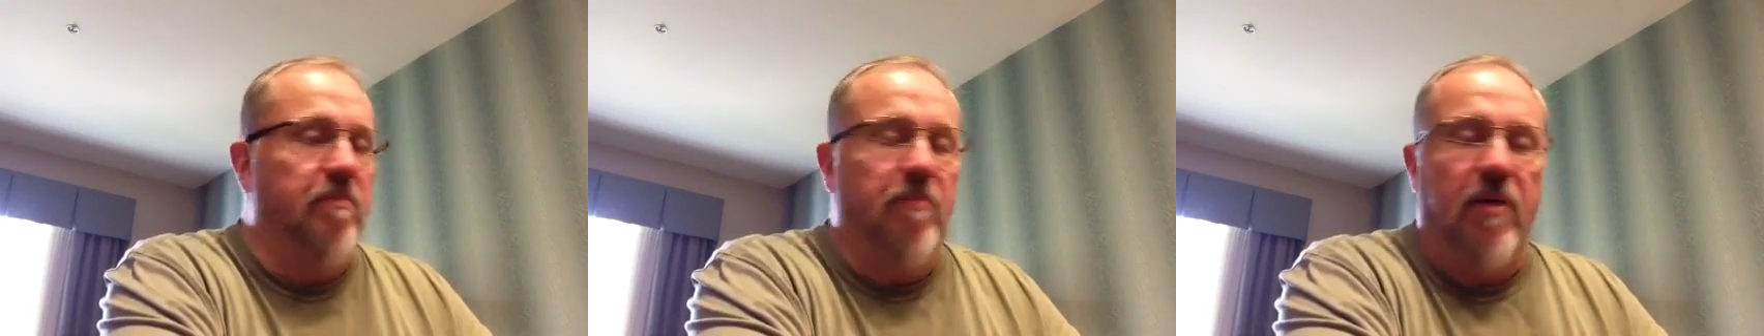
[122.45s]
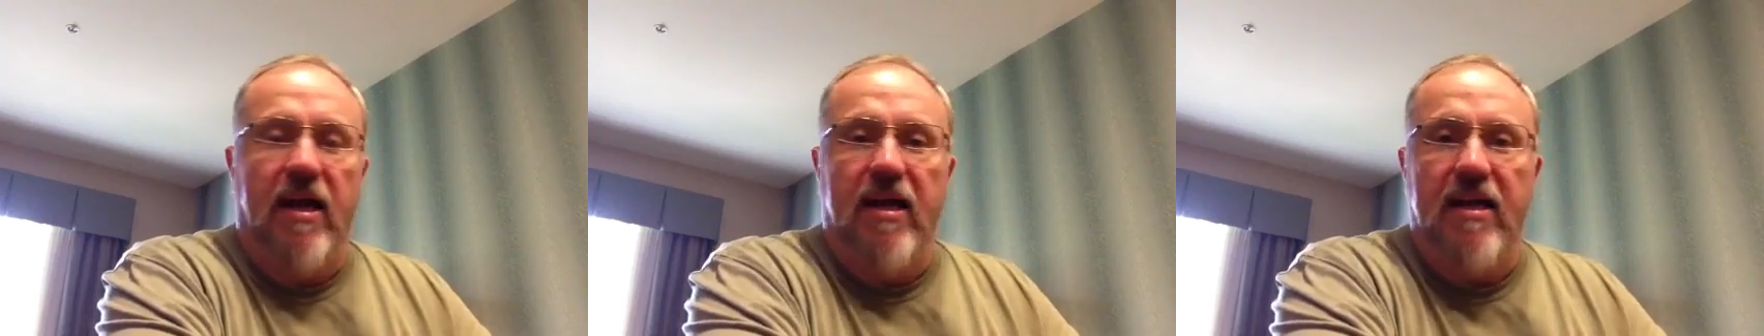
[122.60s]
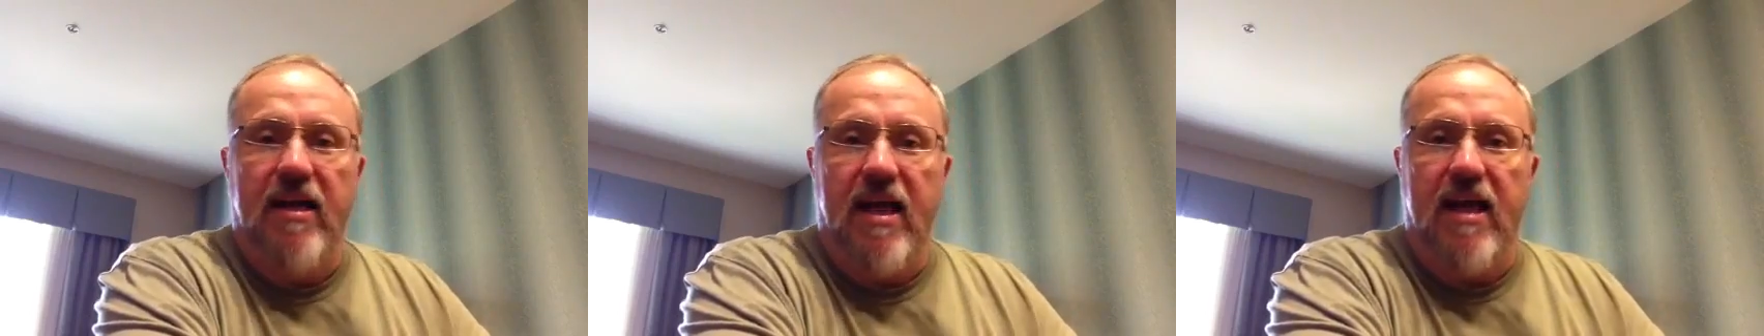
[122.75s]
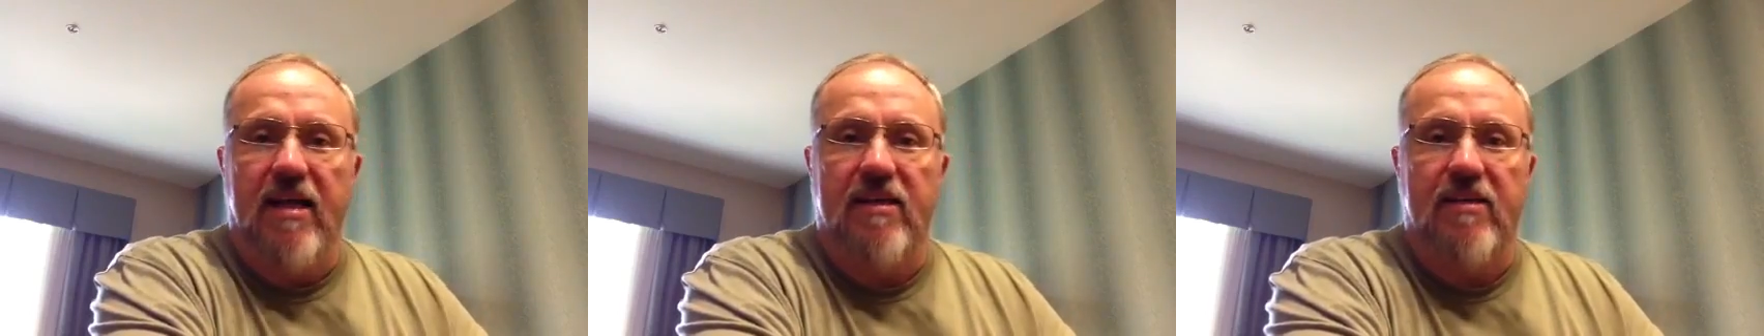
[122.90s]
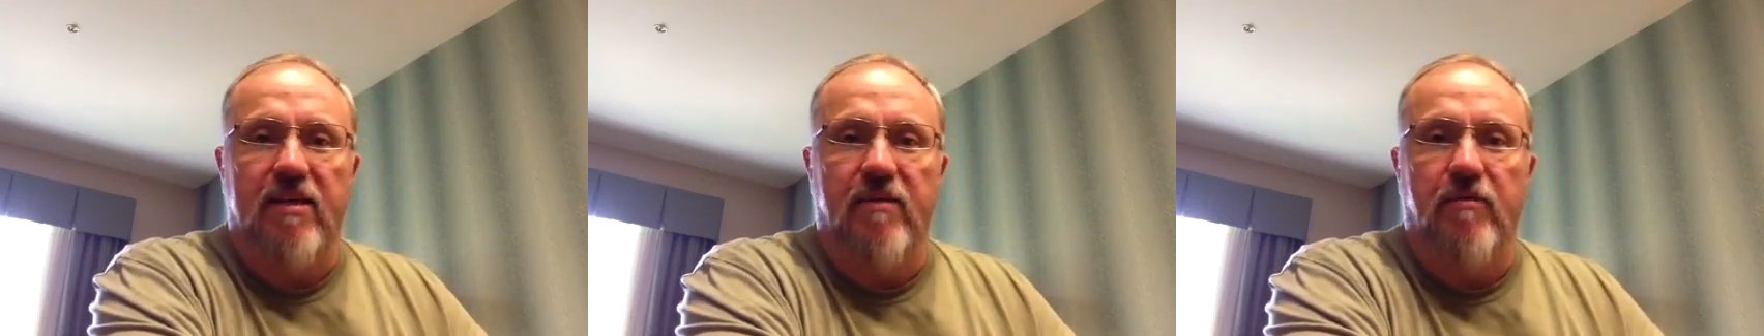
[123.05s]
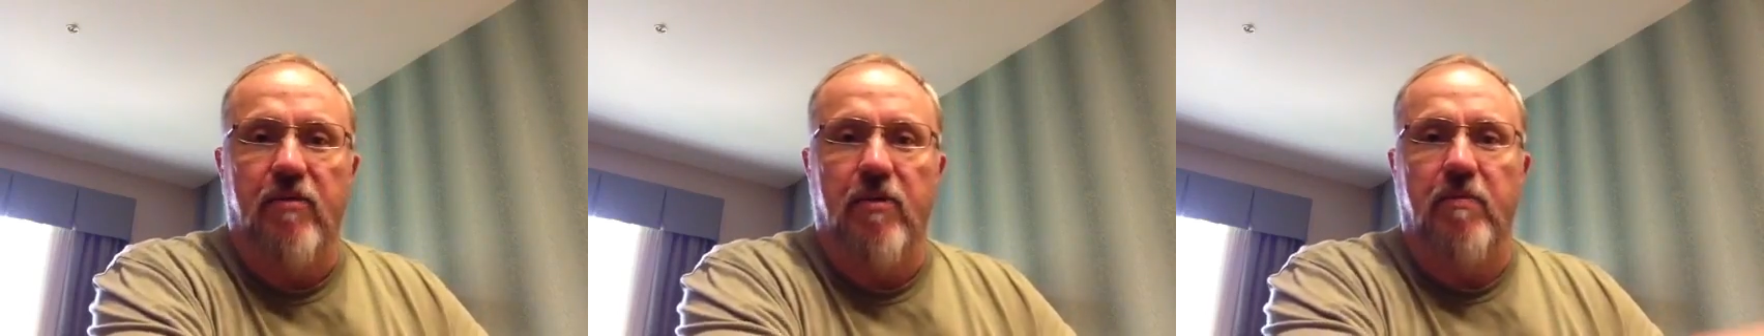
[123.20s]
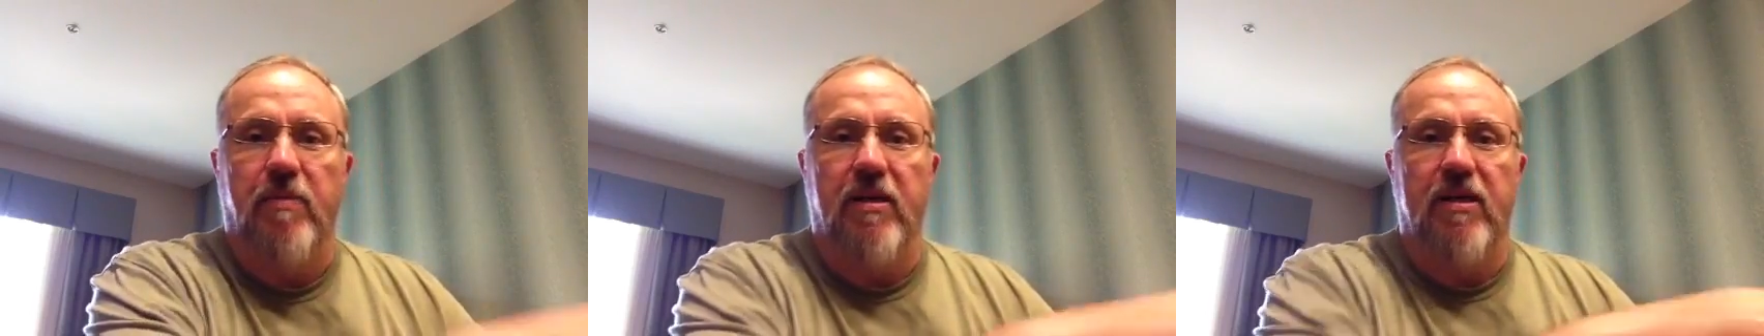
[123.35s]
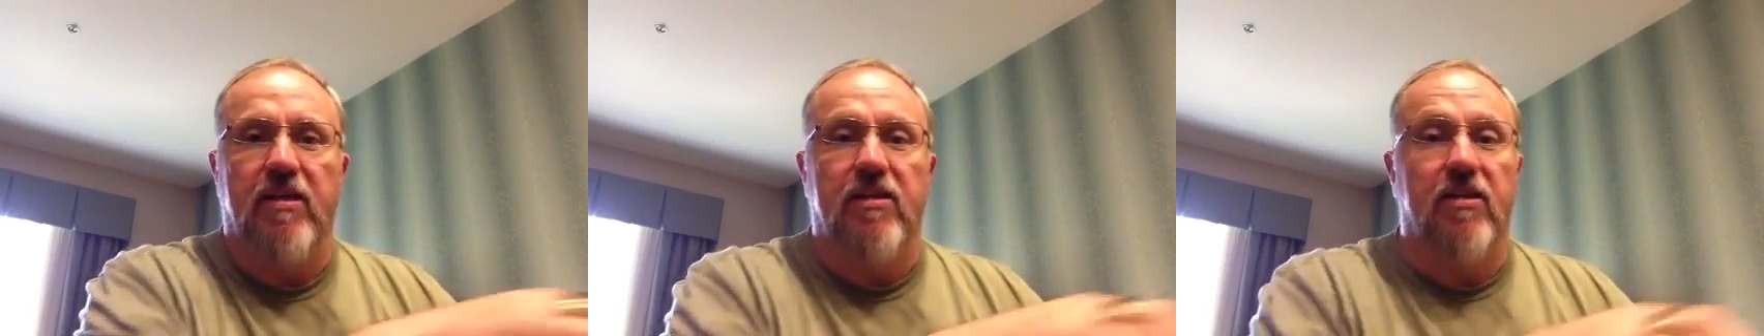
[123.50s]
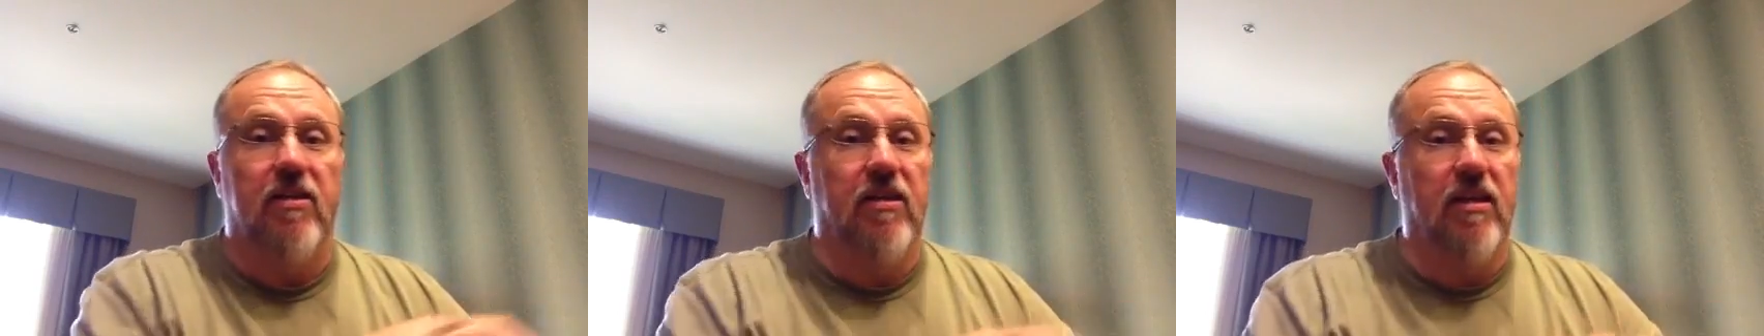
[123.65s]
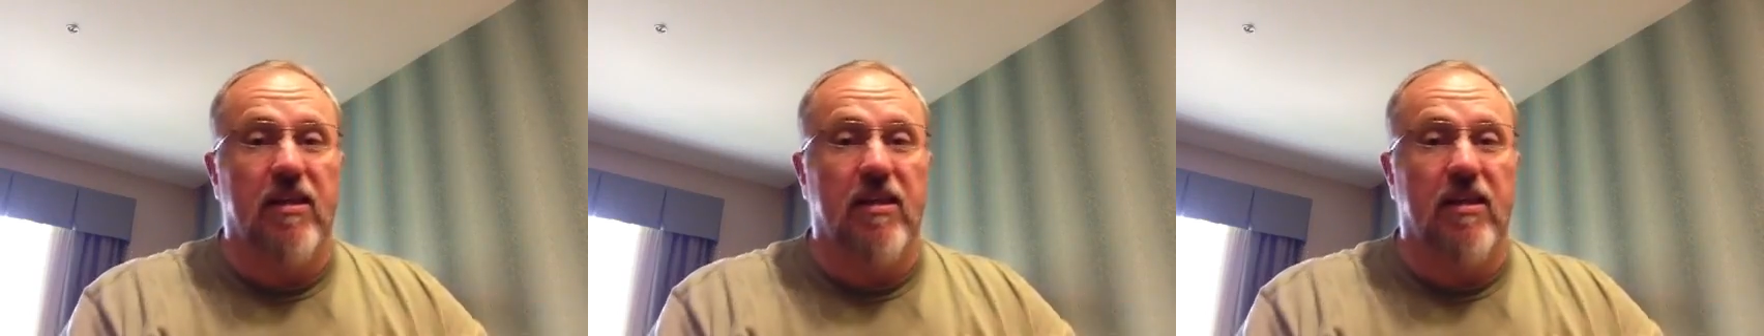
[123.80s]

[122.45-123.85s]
by NASA would be to